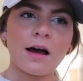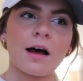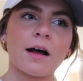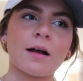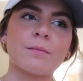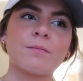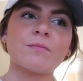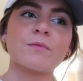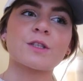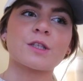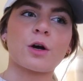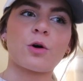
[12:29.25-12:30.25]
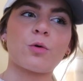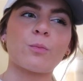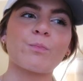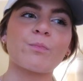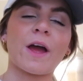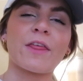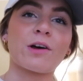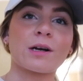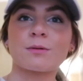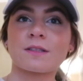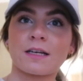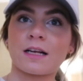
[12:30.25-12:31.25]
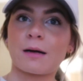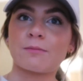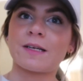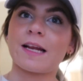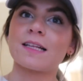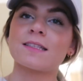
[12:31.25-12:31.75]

So I thought it was gonna come today.